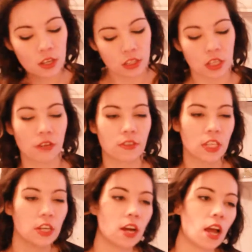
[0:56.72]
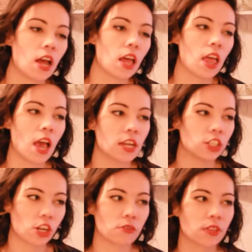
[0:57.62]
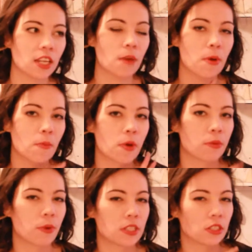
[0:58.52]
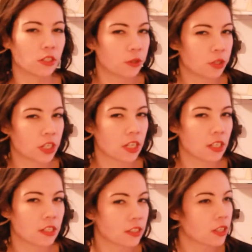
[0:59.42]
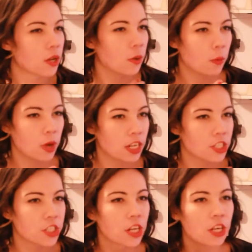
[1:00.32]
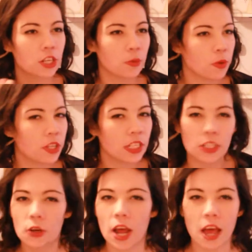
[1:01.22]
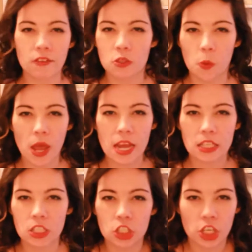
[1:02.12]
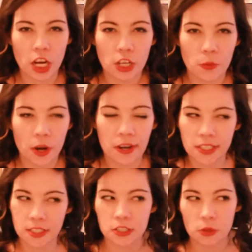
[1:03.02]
So every year I generally come up with resolutions which you really don't have to wait until January to